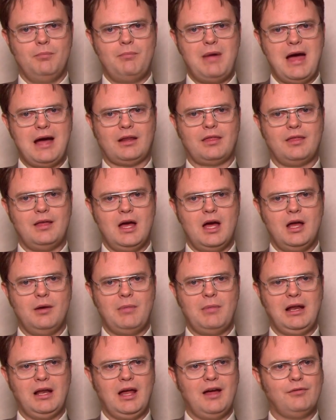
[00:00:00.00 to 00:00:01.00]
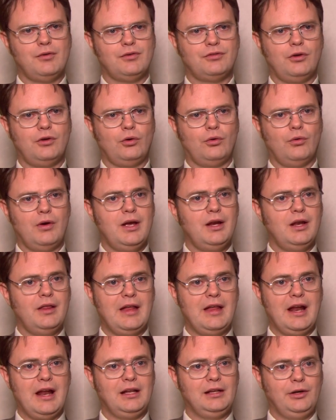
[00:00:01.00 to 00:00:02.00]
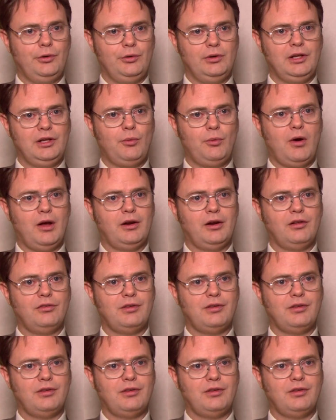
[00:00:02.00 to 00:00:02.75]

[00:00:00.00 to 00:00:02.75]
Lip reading: Back then, my life was so great that I literally wanted a